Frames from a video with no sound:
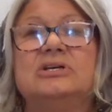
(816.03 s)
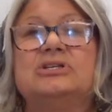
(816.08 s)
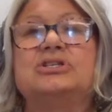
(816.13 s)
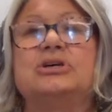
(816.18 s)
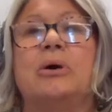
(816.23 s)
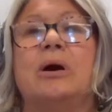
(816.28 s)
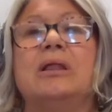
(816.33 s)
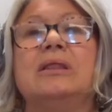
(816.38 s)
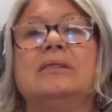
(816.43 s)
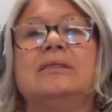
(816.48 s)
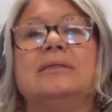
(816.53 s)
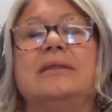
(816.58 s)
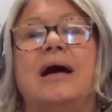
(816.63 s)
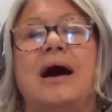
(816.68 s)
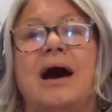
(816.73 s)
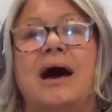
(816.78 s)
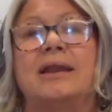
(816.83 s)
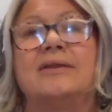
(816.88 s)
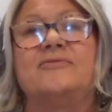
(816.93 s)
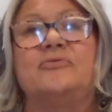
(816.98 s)
So a
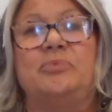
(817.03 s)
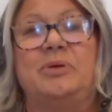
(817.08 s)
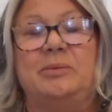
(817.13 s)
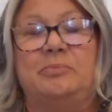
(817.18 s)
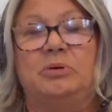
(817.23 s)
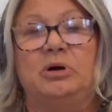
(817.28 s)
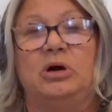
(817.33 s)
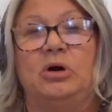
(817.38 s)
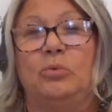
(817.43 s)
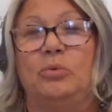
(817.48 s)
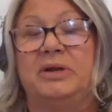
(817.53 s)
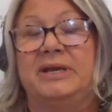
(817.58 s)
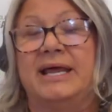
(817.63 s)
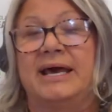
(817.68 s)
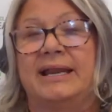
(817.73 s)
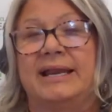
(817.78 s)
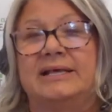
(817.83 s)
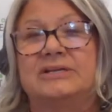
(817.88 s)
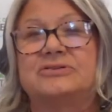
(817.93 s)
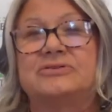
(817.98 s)
lot of people would
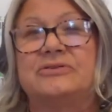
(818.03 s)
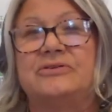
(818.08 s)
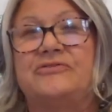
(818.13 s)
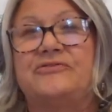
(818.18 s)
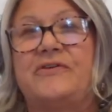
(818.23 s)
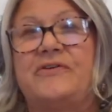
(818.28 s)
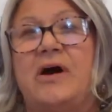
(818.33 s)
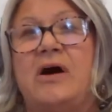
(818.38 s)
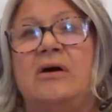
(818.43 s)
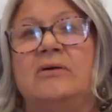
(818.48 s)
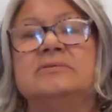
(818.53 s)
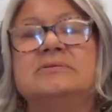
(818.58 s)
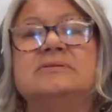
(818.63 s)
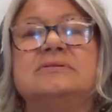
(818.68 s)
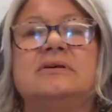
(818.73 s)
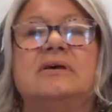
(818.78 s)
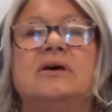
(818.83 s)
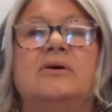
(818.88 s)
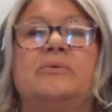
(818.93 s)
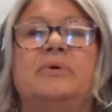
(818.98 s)
not answer their
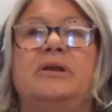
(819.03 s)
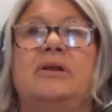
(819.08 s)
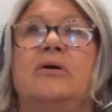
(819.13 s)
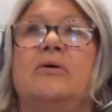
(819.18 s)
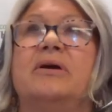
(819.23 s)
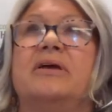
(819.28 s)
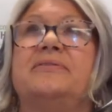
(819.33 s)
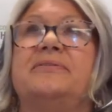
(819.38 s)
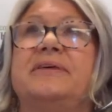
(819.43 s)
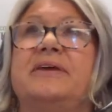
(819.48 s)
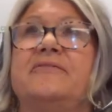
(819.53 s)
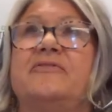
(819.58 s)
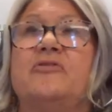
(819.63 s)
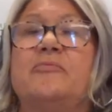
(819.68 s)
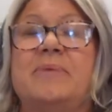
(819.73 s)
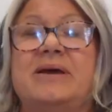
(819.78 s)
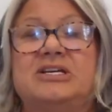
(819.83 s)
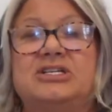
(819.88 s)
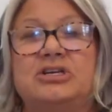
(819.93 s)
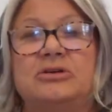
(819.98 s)
phones. We don't get the
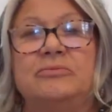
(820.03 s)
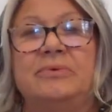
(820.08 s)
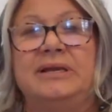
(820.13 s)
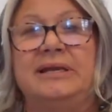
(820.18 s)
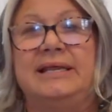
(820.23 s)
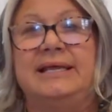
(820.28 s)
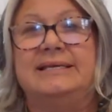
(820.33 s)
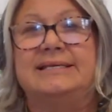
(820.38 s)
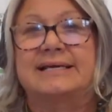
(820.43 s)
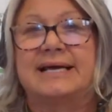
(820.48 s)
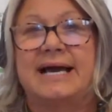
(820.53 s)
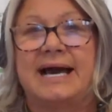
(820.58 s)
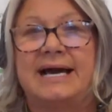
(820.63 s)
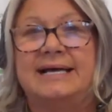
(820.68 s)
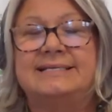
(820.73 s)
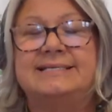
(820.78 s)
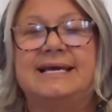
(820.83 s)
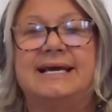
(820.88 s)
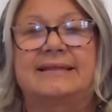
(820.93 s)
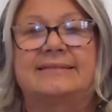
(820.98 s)
information we need to
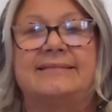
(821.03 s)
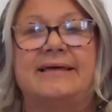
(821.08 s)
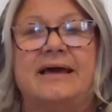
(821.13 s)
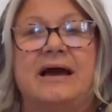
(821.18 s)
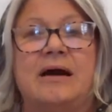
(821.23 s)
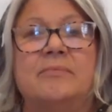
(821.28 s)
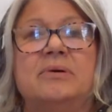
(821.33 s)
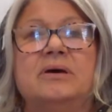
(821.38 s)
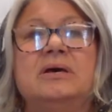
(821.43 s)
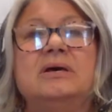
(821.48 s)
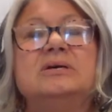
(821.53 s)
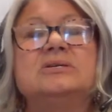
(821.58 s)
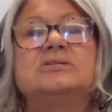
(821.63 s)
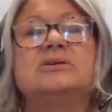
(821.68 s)
contact them.